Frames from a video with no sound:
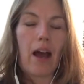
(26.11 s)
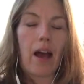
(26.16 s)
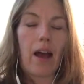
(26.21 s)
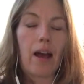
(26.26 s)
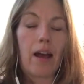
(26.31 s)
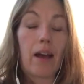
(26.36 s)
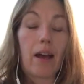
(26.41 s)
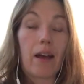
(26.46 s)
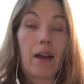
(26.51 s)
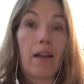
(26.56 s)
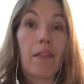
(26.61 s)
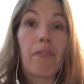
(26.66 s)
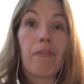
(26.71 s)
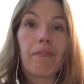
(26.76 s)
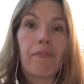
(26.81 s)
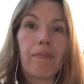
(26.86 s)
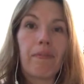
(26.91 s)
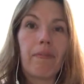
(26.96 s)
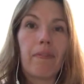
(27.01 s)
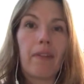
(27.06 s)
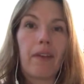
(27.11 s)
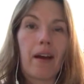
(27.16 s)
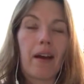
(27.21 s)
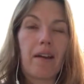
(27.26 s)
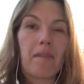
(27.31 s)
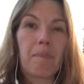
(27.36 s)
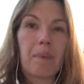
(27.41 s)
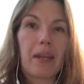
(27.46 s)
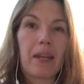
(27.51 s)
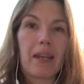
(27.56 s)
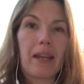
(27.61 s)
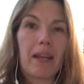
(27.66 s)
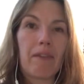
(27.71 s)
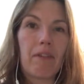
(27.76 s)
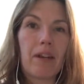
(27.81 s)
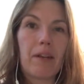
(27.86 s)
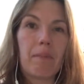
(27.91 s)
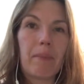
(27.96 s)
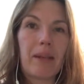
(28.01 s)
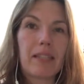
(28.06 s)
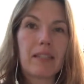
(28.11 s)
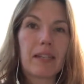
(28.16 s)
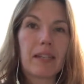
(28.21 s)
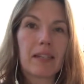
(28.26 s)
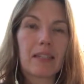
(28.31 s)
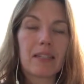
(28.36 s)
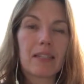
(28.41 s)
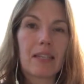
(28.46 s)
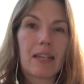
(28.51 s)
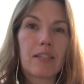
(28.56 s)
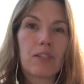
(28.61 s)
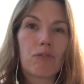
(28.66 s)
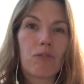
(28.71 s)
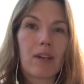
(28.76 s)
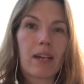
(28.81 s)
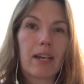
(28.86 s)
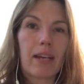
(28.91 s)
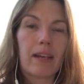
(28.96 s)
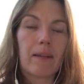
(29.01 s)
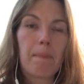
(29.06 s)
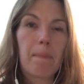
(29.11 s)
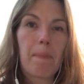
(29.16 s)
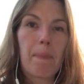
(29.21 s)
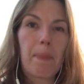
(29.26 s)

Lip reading: I've been here in meetings literally